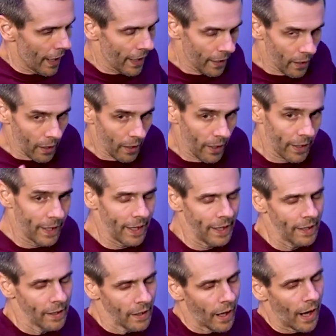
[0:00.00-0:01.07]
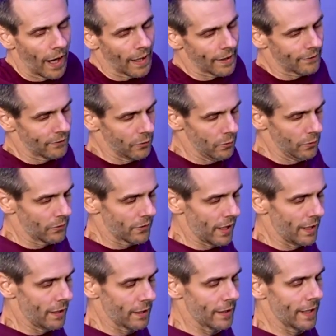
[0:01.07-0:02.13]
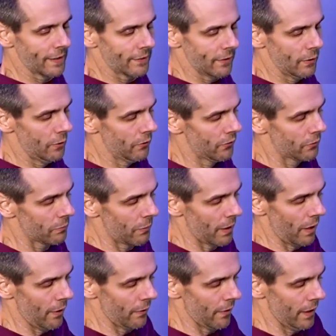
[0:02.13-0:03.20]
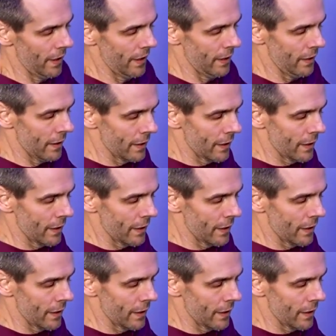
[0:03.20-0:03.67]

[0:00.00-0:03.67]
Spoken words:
And again, I do tend to like to use my other hand